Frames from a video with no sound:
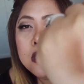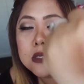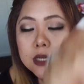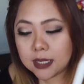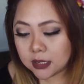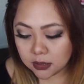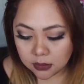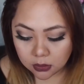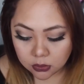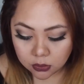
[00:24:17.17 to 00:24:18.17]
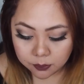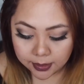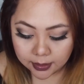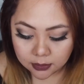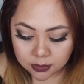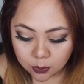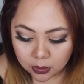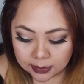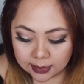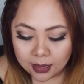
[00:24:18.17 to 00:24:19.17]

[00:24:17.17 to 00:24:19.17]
So it's actually not too bad as well.